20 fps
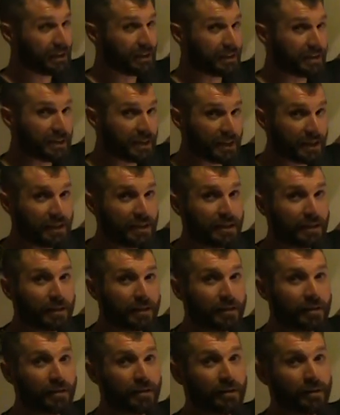and D,
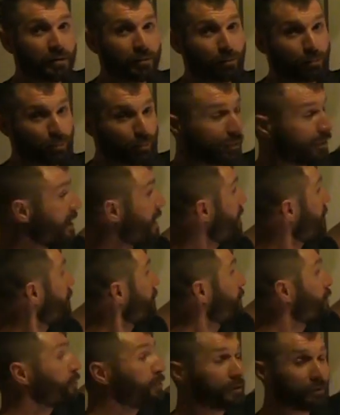
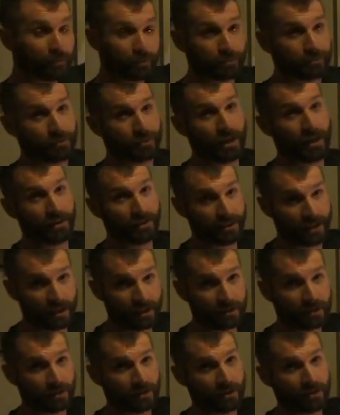Bravo, and
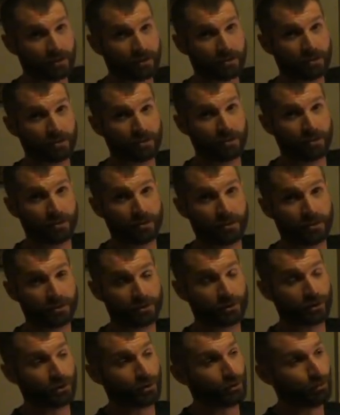Delta.
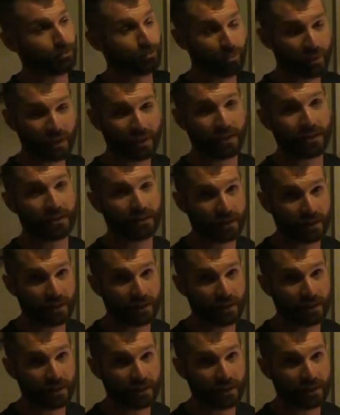So B and